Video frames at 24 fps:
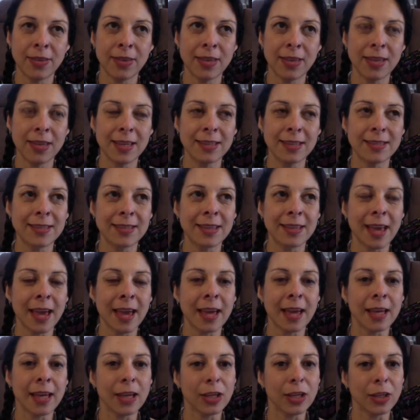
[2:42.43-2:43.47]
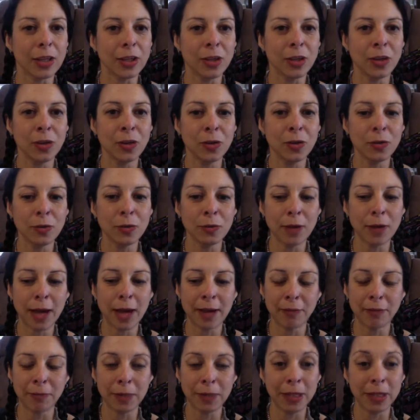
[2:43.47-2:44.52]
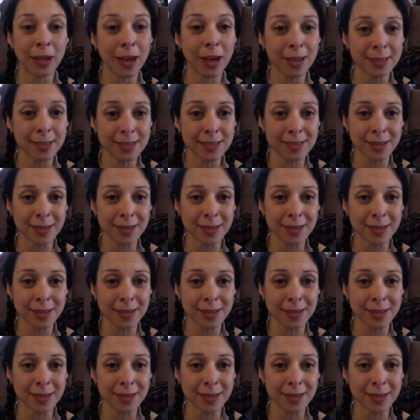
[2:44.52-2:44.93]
it's like you have begun